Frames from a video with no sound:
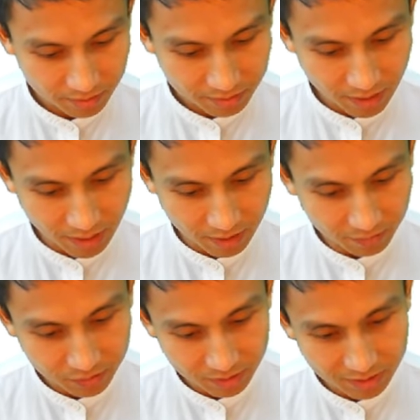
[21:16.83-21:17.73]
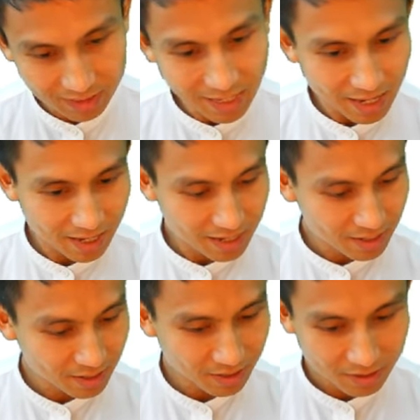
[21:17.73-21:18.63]
times
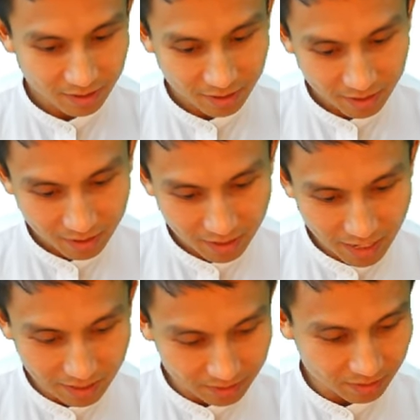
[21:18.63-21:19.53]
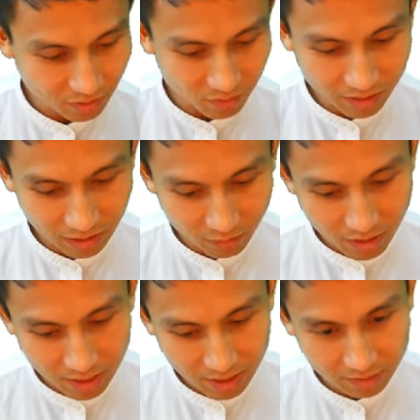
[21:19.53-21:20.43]
sine, and this is already in
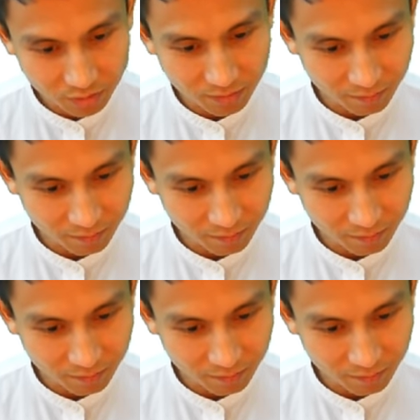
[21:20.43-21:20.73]
radians, so I'm